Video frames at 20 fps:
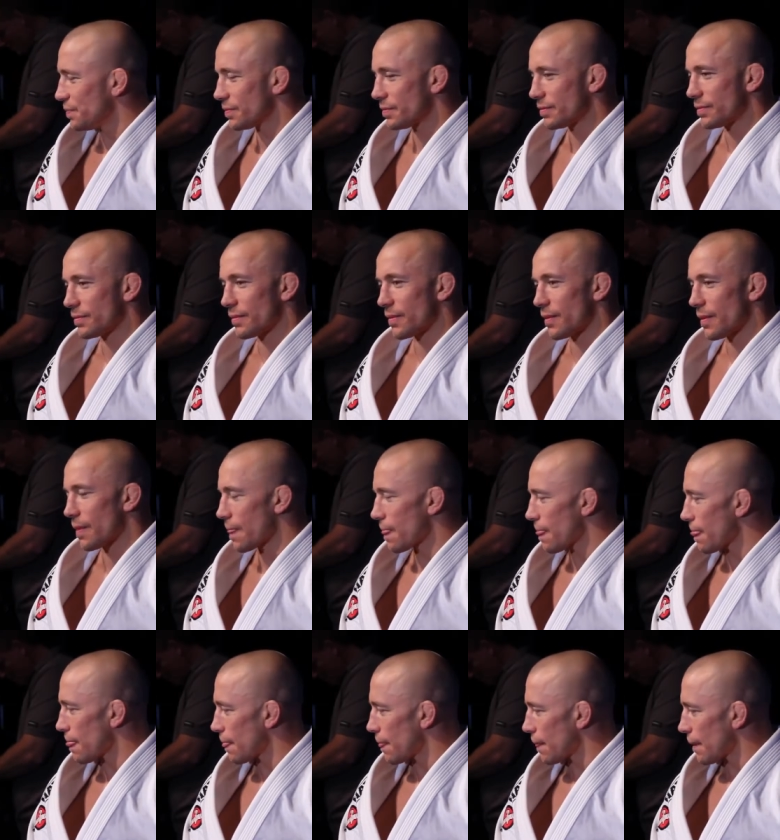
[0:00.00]
And your first
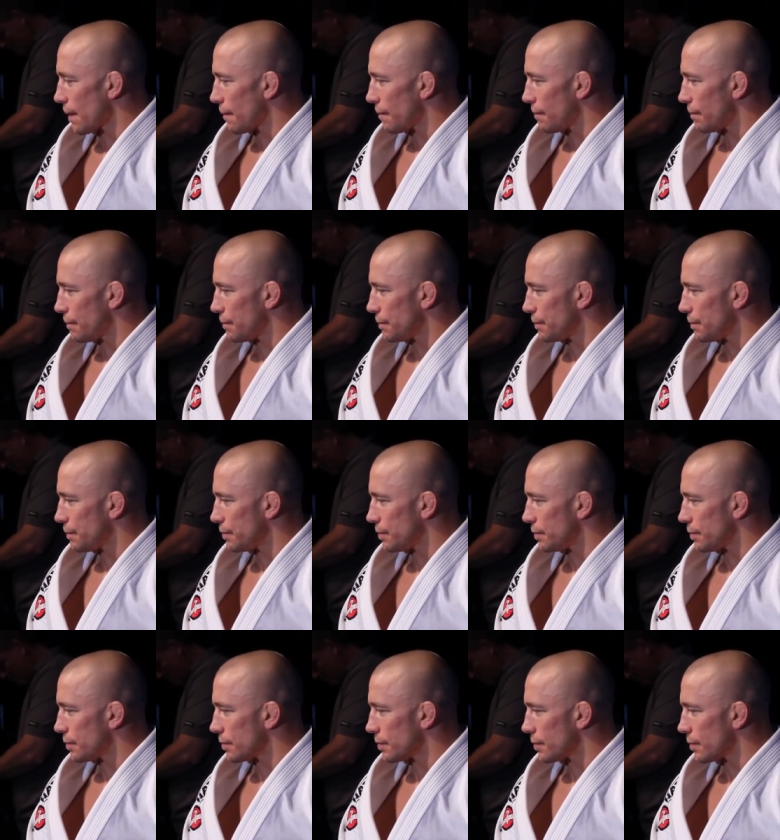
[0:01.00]
fight in the UFC was
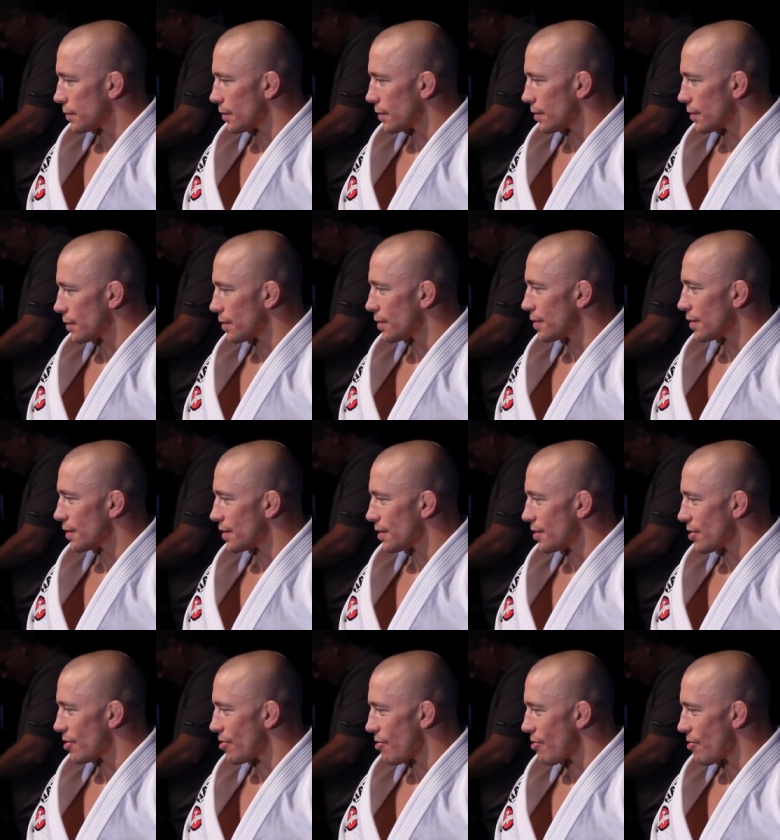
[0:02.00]
10 years ago. What are your
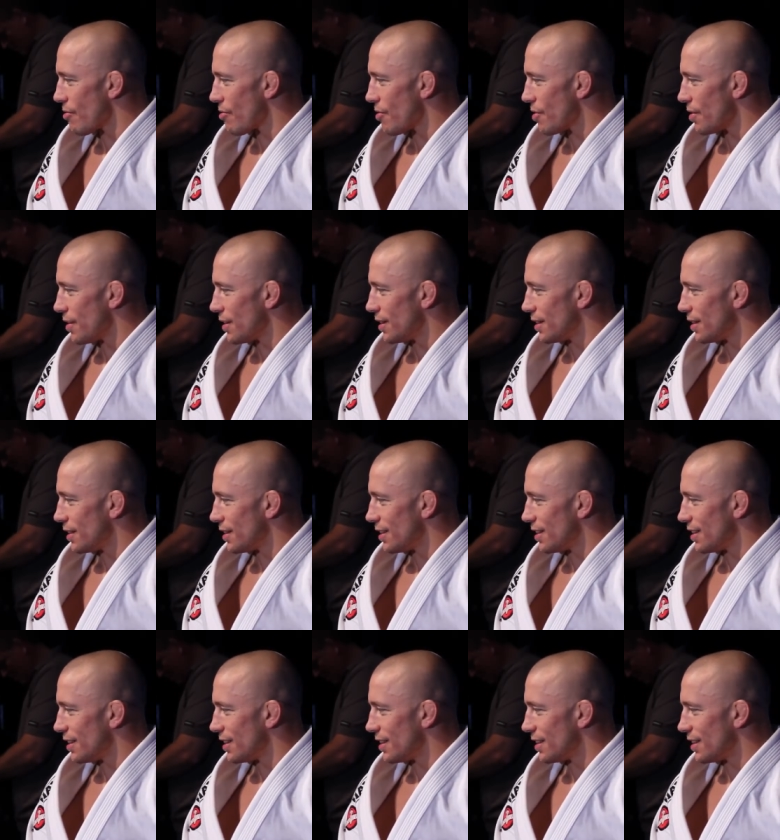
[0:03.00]
memories of that
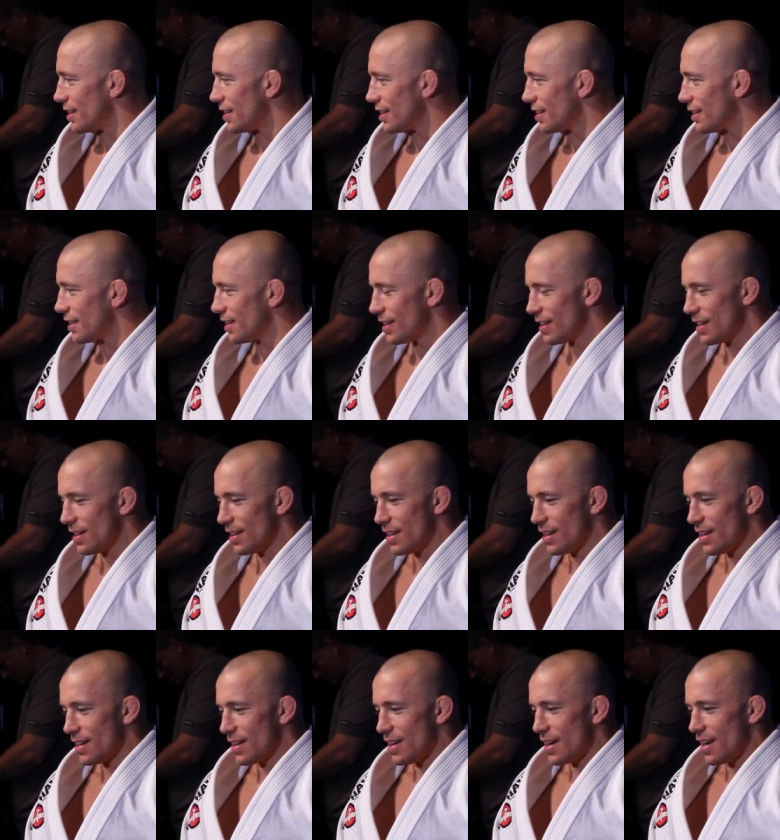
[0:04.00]
first
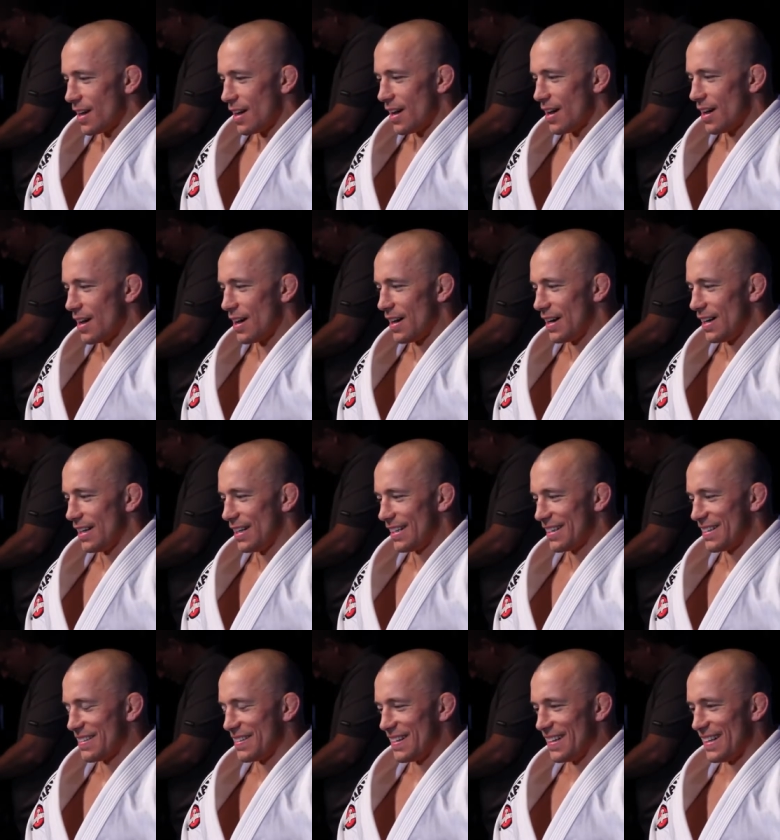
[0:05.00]
fight? Ah,
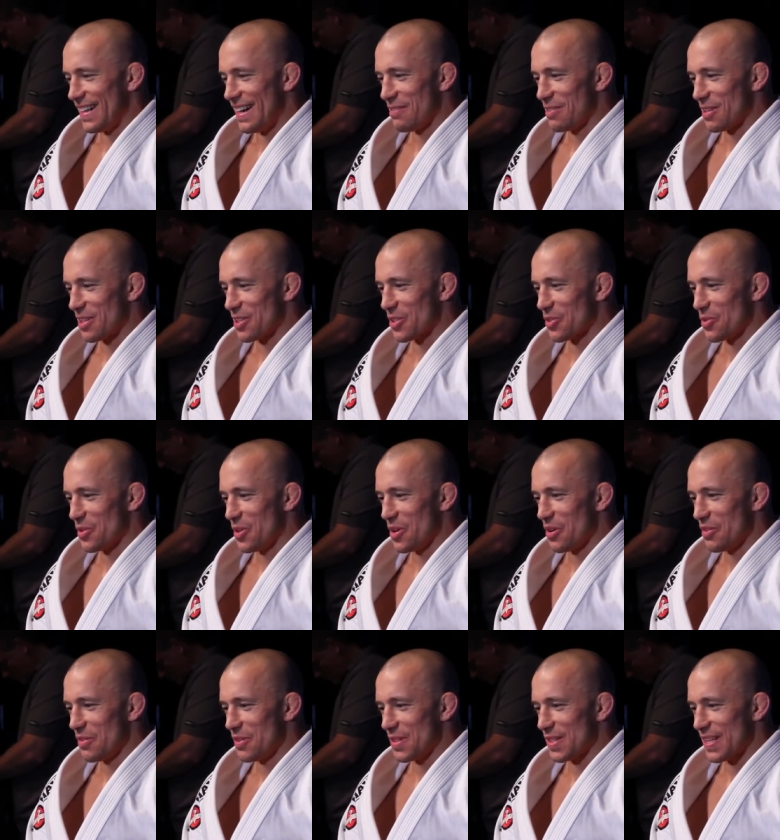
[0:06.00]
oh, God, I was so
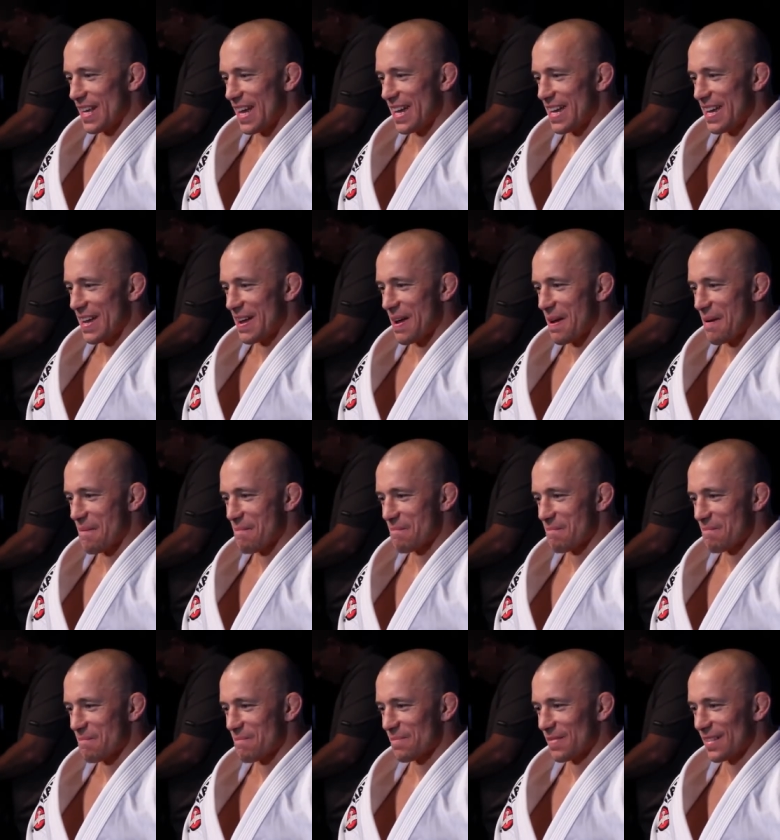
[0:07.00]
nervous. I. Um,
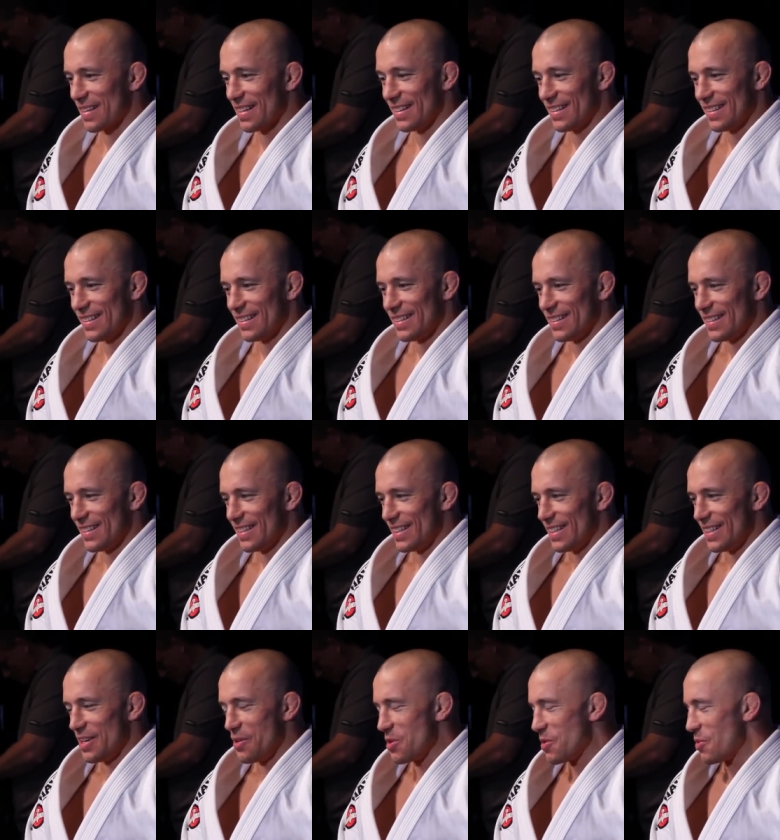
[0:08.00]

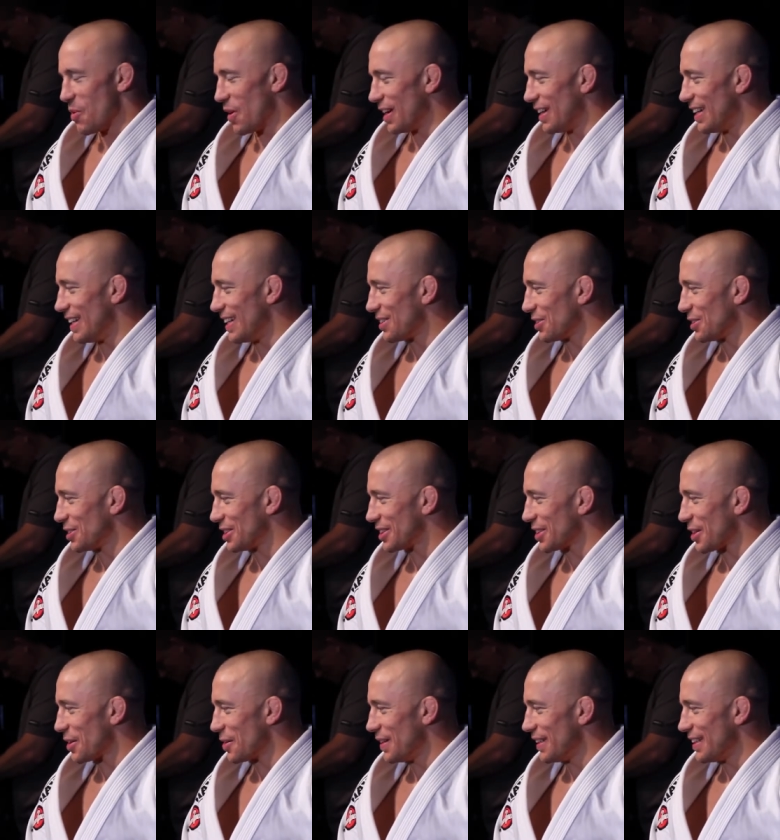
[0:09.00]
you, you want a little
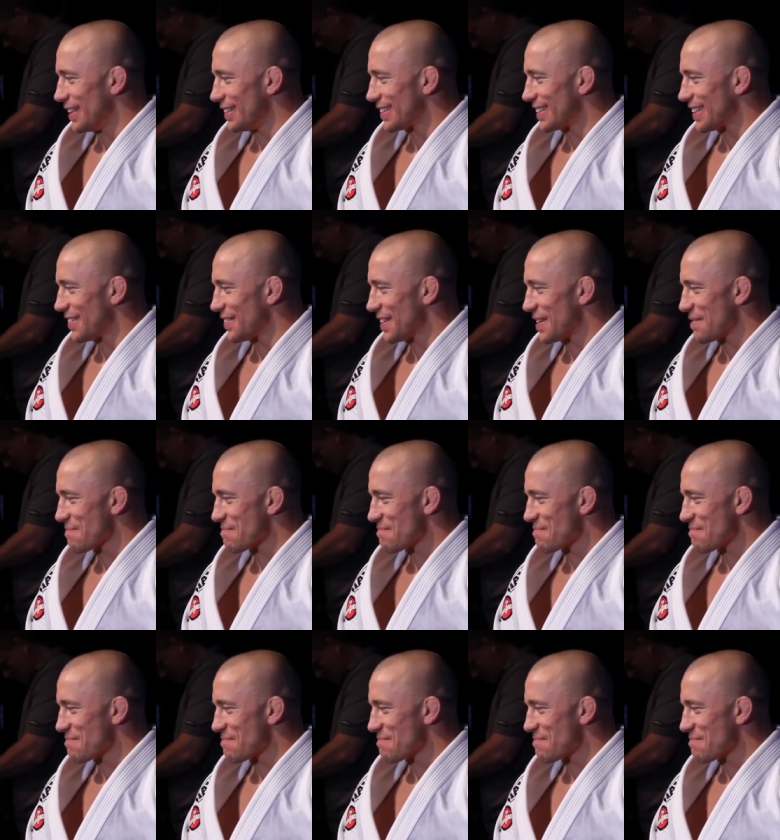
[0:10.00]
story or something?